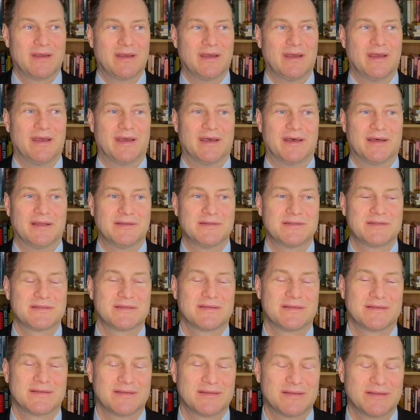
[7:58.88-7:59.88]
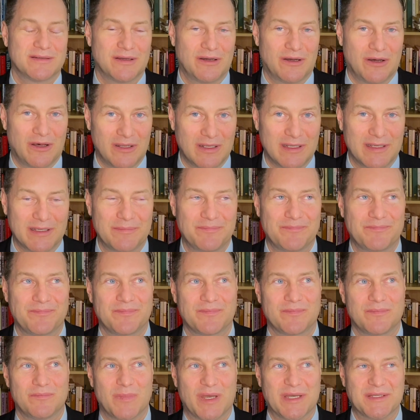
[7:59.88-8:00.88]
And Ollie,
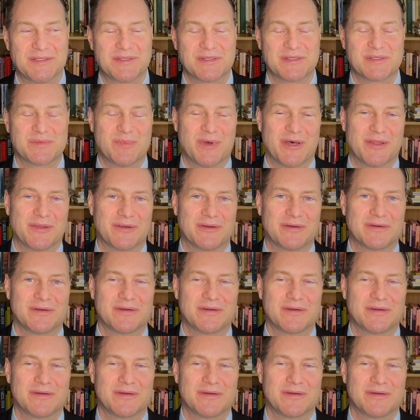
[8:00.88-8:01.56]
Mansik's mother,